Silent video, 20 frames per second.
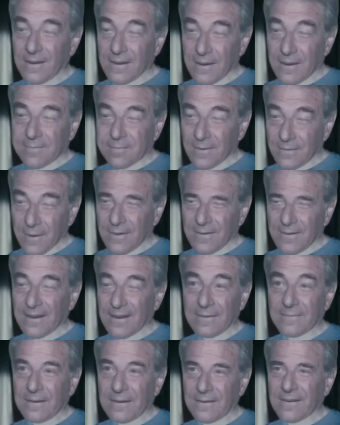Take my
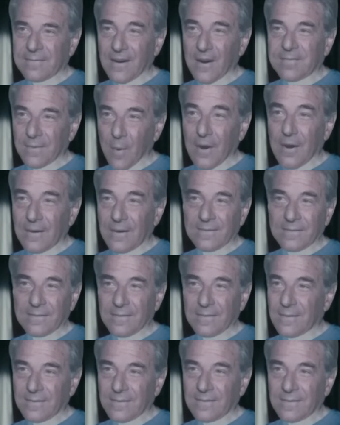wife?
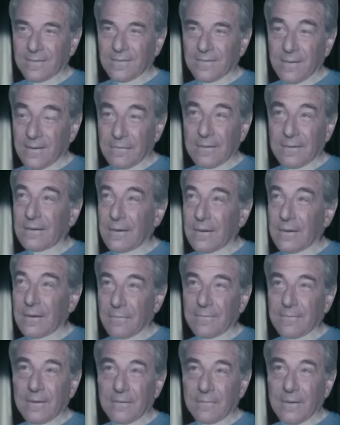Seriously? I'm
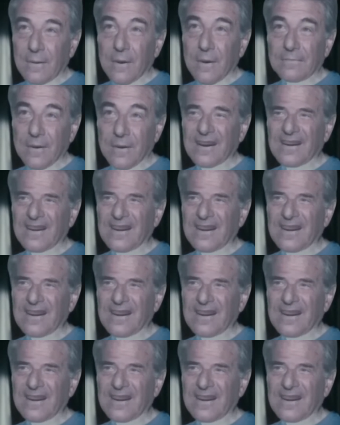sorry, I'm still